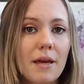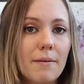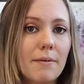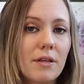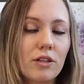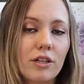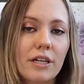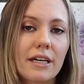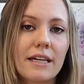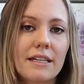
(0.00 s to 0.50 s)

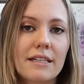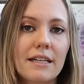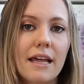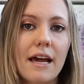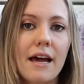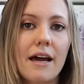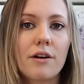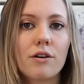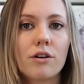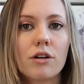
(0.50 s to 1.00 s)
maybe looking into
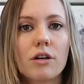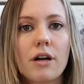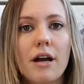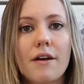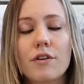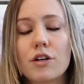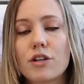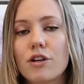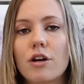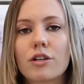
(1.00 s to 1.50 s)
that or
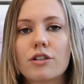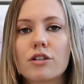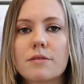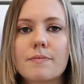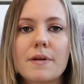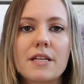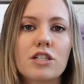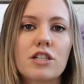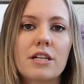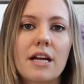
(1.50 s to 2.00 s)
have your doctors
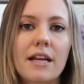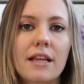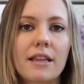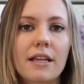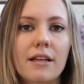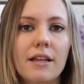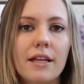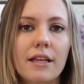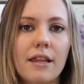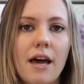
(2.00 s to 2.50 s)
mentioned
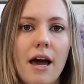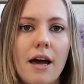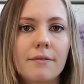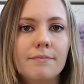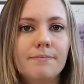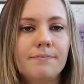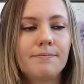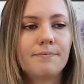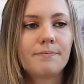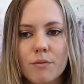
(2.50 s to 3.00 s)
anything like
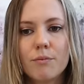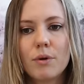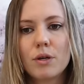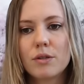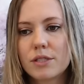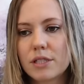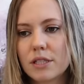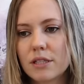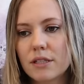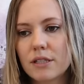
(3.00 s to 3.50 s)
that?
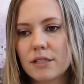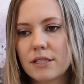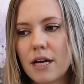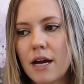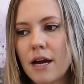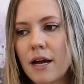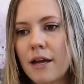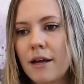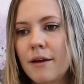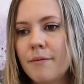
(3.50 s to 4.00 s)
Most of the
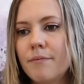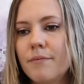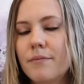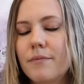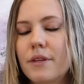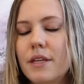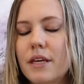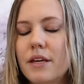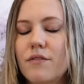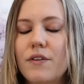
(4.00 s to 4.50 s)
time,
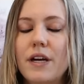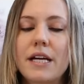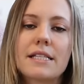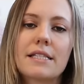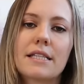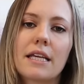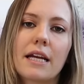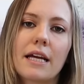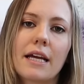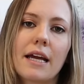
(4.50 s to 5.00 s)
the advice
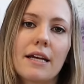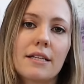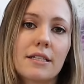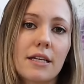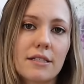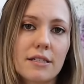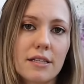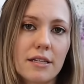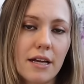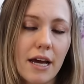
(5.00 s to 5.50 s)
that I get
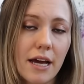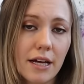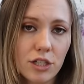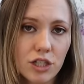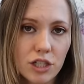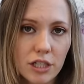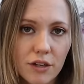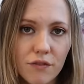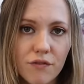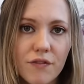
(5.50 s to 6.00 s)
doesn't
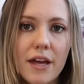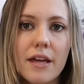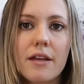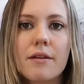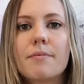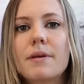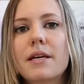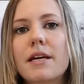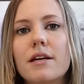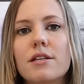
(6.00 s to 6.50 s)
actually fit
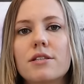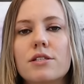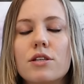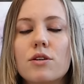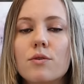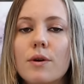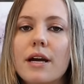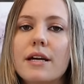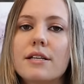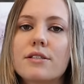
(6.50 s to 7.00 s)
because
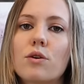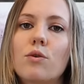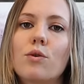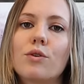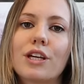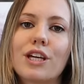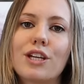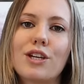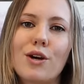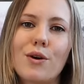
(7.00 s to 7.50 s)
you guys
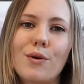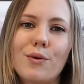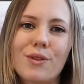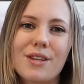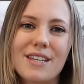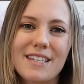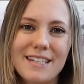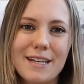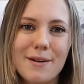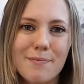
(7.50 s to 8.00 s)
only know
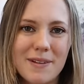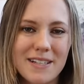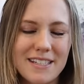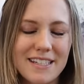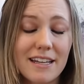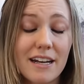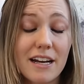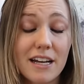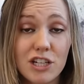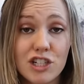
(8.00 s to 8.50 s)
the snippets
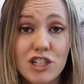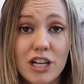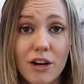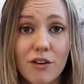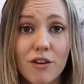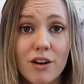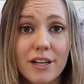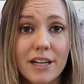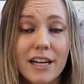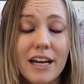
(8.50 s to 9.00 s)
that I
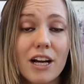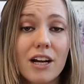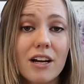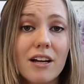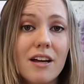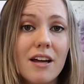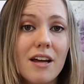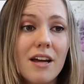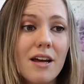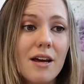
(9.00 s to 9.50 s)
share on
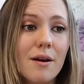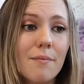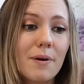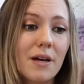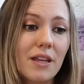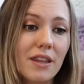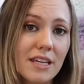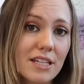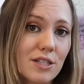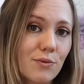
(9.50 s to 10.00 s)
here.
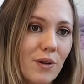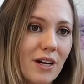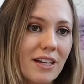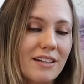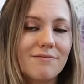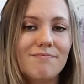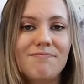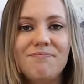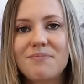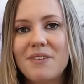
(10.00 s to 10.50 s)
But this
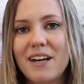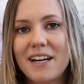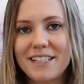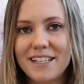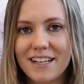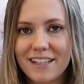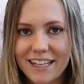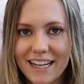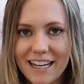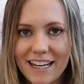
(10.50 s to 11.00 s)
one, I
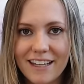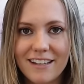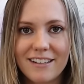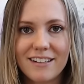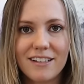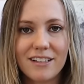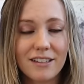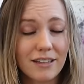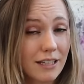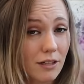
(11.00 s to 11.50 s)
dug in
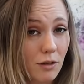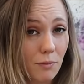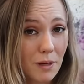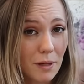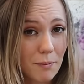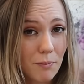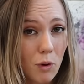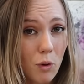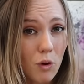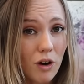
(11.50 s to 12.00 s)
a little
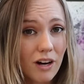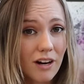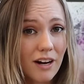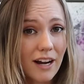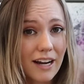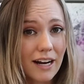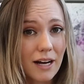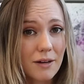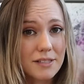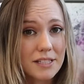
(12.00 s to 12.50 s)
bit more
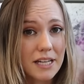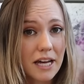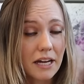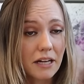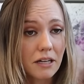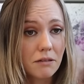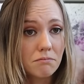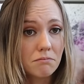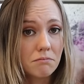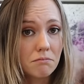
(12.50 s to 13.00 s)
and I was
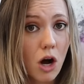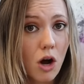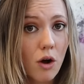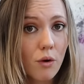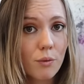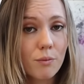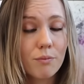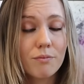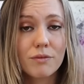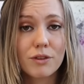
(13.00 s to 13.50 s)
like,
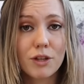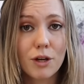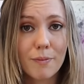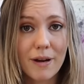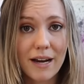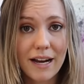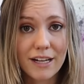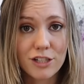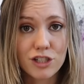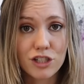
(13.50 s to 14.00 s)
oh, there
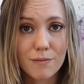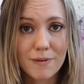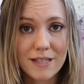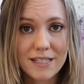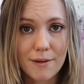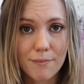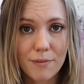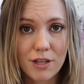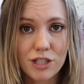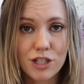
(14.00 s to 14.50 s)
might actually be
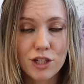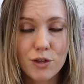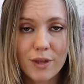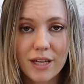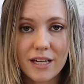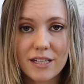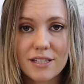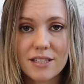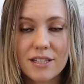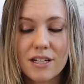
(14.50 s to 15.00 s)
something to
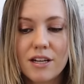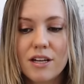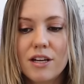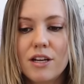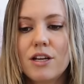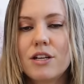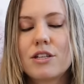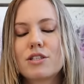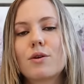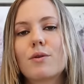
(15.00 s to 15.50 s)
this.
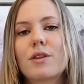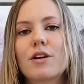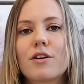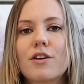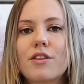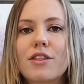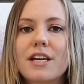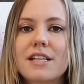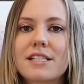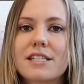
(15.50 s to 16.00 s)
So there
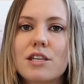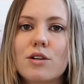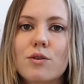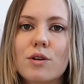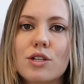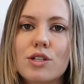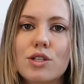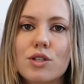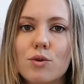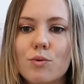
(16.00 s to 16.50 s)
are things that you
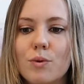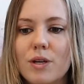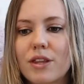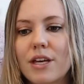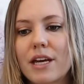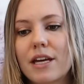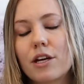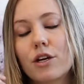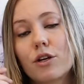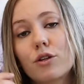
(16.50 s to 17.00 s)
can do with
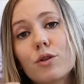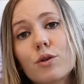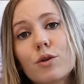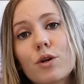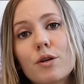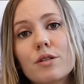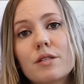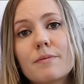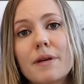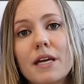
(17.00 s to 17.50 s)
like a
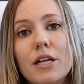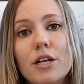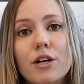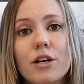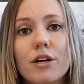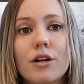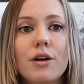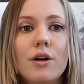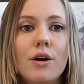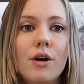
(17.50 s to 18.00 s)
glucose
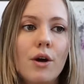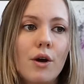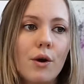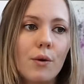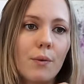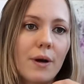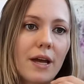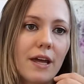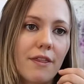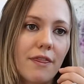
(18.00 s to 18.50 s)
meter,
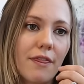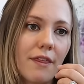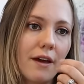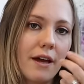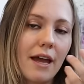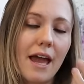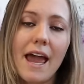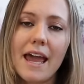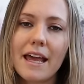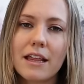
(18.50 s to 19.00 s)
with
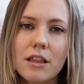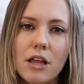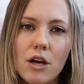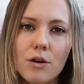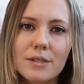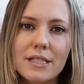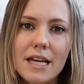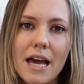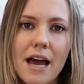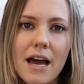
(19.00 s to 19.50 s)
a
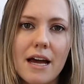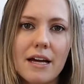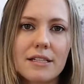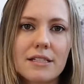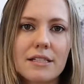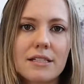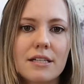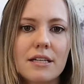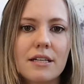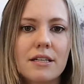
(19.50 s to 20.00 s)
halo
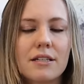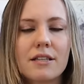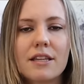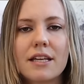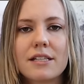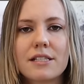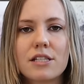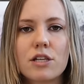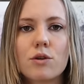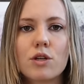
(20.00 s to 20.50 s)
test,
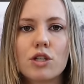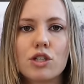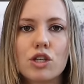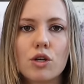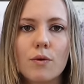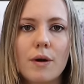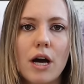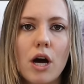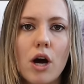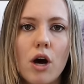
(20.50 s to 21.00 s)
things you can
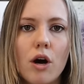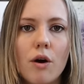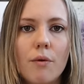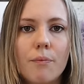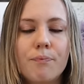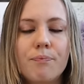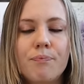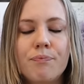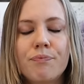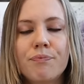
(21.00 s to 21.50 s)
do at
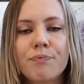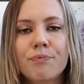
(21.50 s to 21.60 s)
home